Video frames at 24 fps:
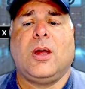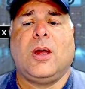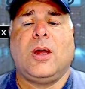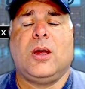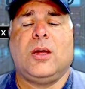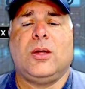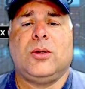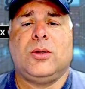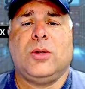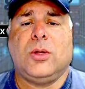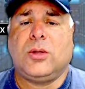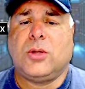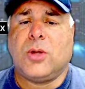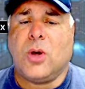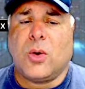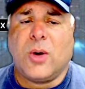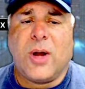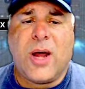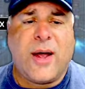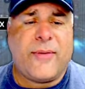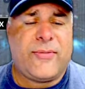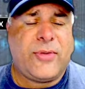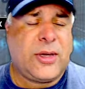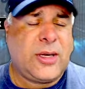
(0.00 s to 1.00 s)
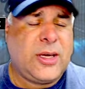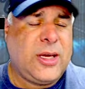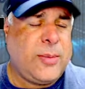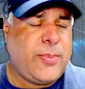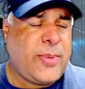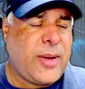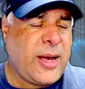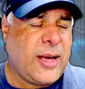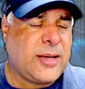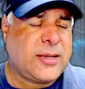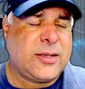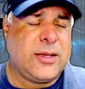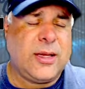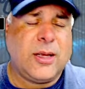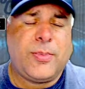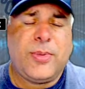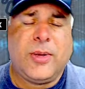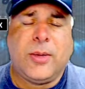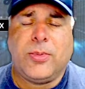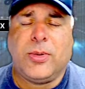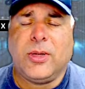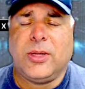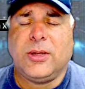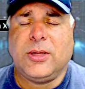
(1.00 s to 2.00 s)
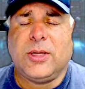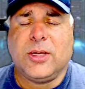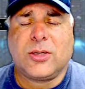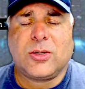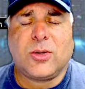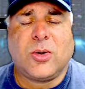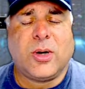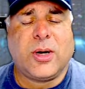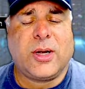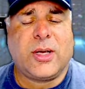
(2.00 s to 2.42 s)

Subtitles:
you don't have to keep asking. There are people in Discord